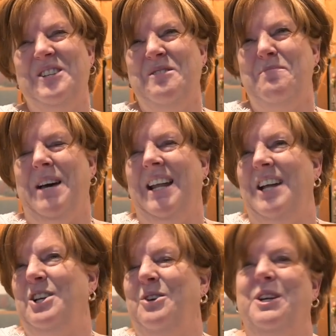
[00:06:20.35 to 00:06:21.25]
But I
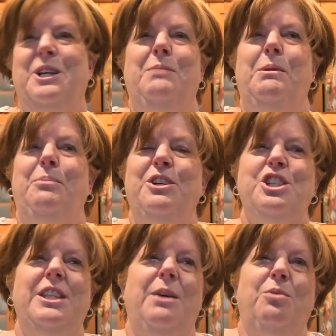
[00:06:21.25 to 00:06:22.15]
know they're going to be
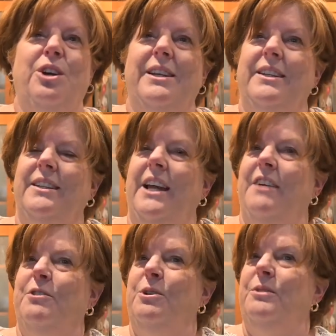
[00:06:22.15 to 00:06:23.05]
pushed. They're working
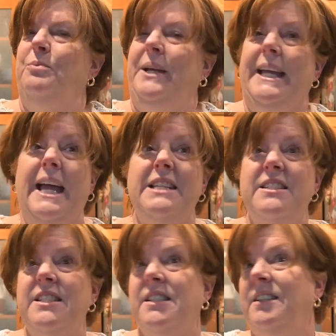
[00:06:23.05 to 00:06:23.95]
every weekend.